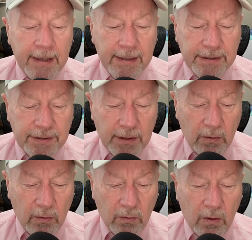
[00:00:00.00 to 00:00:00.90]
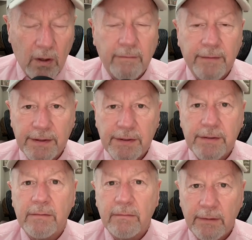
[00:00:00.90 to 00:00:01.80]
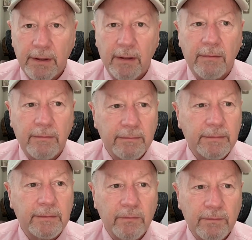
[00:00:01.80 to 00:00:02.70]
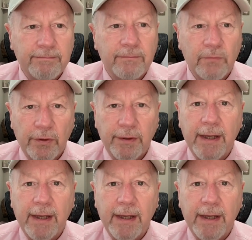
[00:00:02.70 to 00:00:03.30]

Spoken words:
So all of this, really